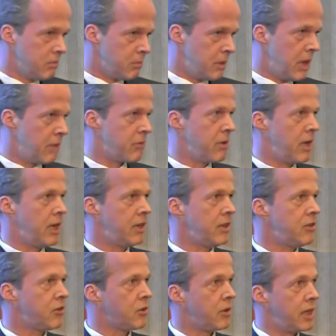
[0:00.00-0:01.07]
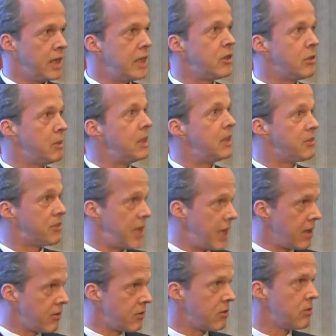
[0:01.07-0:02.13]
plant varieties, so they need to be
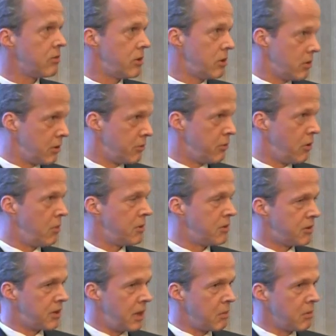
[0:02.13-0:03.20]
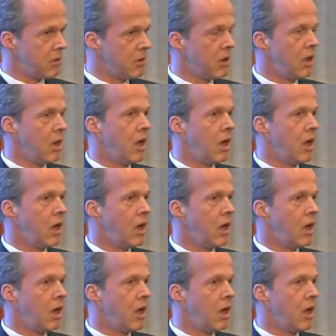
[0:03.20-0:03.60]
distinct, uniform, and stable.